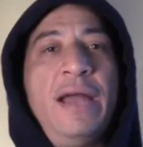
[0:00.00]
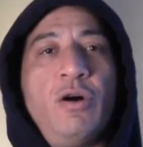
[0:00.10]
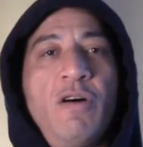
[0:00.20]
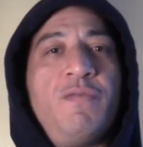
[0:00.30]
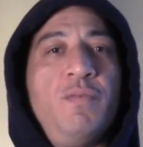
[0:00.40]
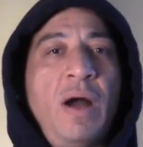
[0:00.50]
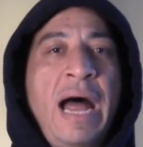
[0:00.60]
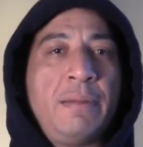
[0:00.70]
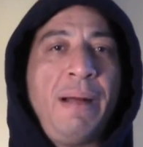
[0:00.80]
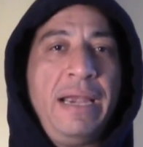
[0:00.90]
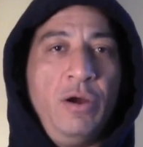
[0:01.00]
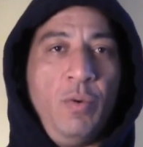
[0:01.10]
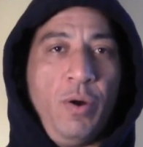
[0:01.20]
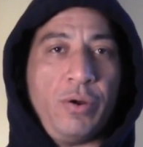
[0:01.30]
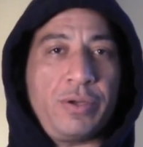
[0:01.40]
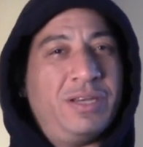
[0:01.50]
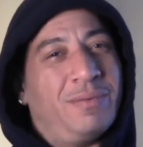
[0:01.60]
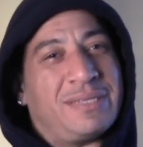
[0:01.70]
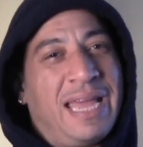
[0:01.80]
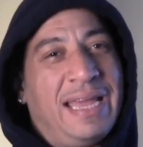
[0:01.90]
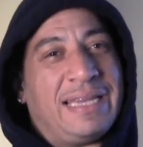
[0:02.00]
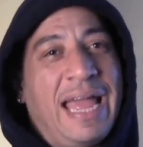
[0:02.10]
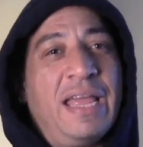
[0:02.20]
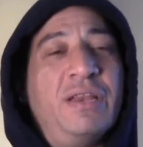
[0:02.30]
head off, how the body gonna work? You know what I'm saying? Like,